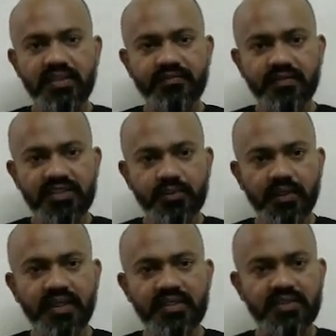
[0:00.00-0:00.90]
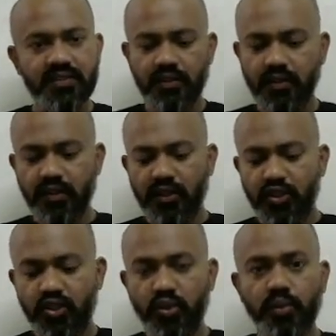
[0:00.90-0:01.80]
The first one is
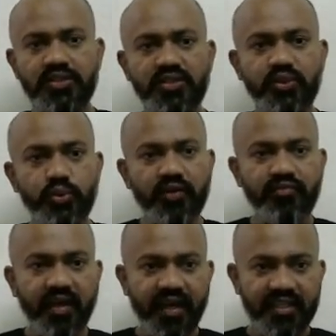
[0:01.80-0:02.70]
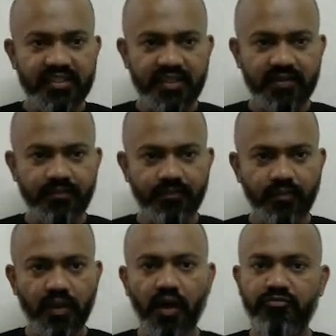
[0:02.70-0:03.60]
towards unification
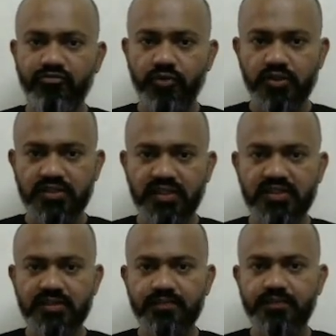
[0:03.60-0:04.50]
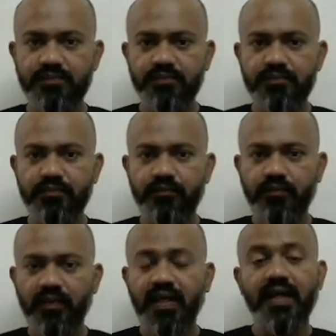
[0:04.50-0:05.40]
of forces,
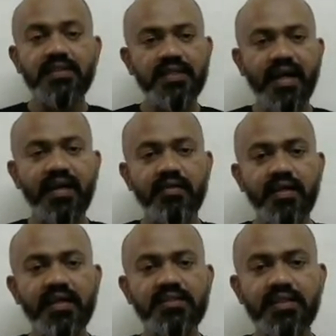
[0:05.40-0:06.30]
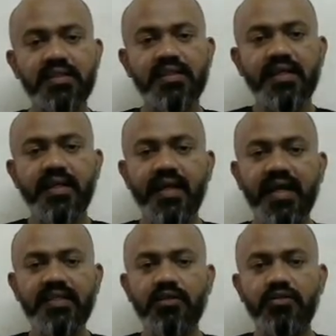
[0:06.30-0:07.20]
and the second one is
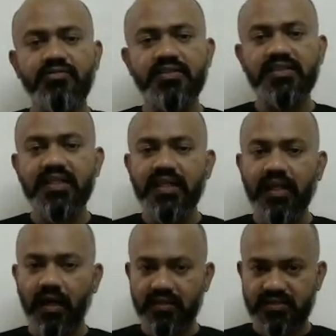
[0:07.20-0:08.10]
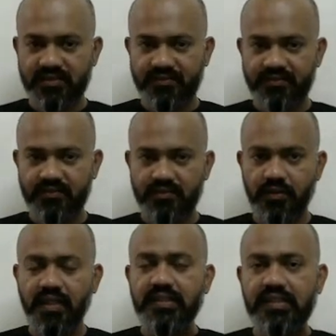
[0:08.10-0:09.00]
nature of physical laws.
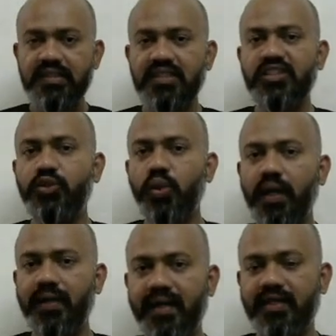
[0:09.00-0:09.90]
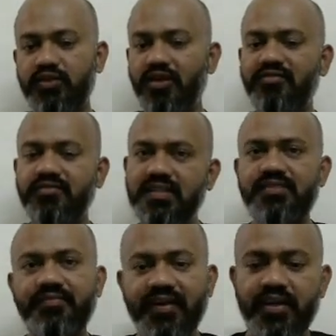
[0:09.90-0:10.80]
Okay, these are the two contents of
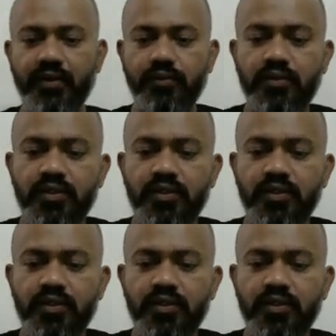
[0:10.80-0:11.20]
this video.